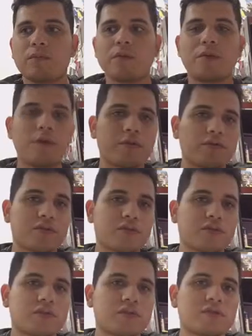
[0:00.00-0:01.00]

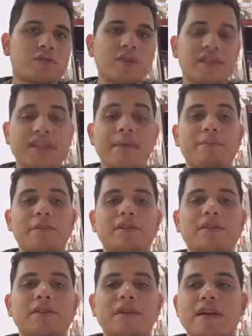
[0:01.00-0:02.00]
those two
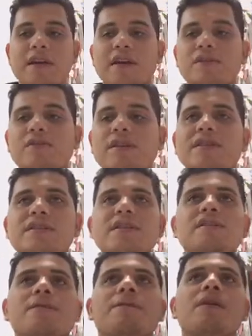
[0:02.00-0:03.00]
examples. As you can
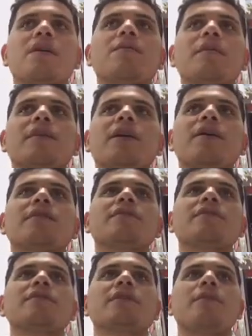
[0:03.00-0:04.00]
see, the Fire Emblem
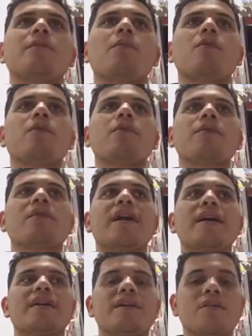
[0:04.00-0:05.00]
characters are more
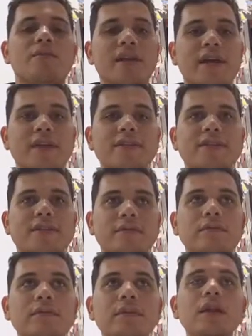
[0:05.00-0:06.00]
like humanized,
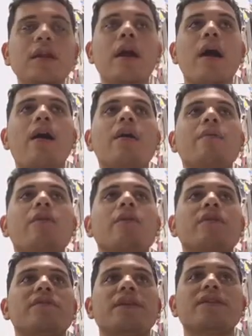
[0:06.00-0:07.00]
are
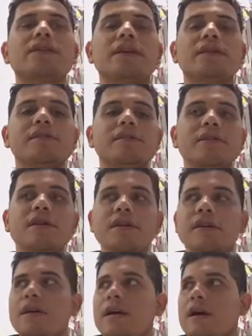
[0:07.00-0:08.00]
more detailed,
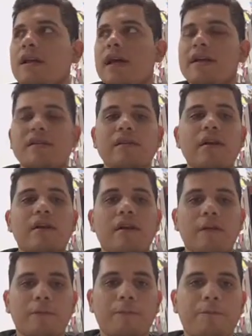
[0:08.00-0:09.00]
and has a lot
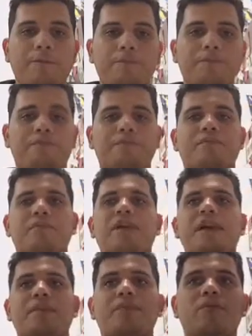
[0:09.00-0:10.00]
of
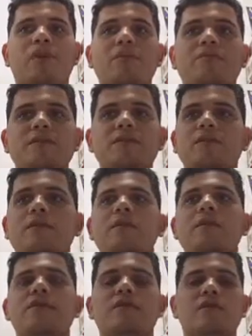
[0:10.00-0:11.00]
like props in
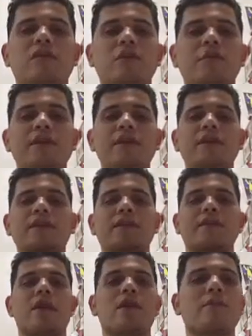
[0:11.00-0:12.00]
their clothing and
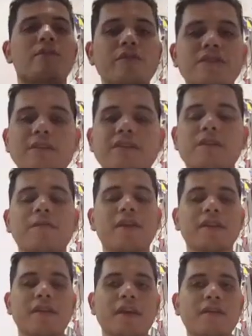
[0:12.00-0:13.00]
their armors and stuff
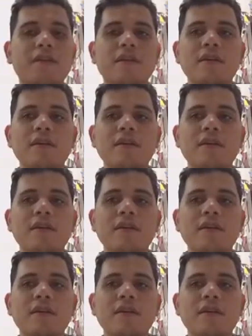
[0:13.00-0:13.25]
like that.